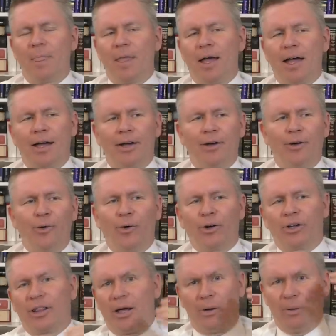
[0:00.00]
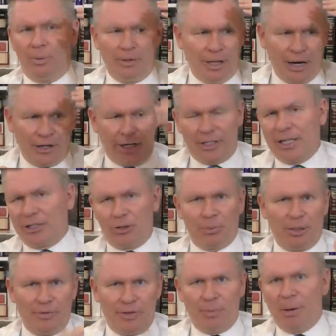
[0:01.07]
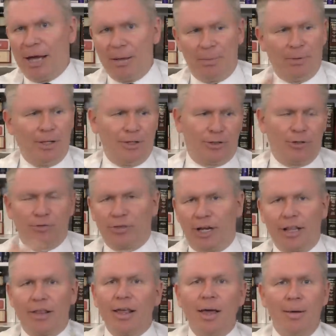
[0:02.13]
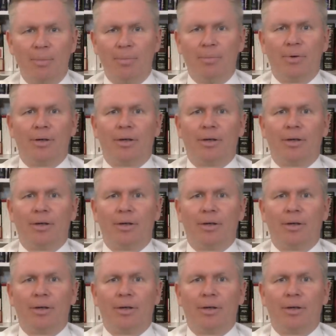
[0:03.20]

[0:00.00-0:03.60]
Uh, or that, oh, Latter-day Saints don't believe in the Bible and so forget them.